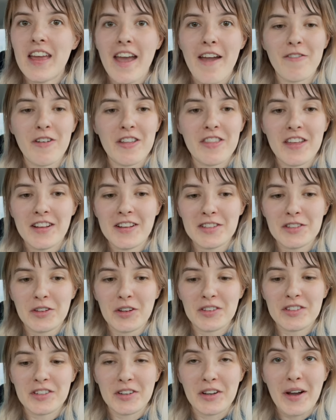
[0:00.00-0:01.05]
Everything is good
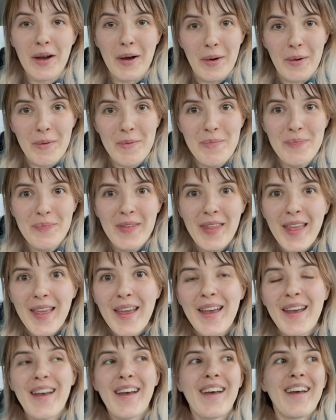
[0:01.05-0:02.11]
to go.
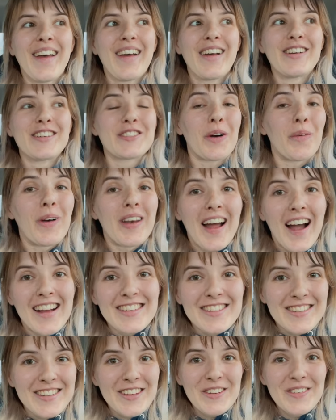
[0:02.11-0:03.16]
So when I
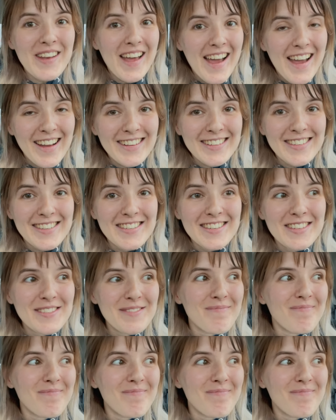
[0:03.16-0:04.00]
see you next,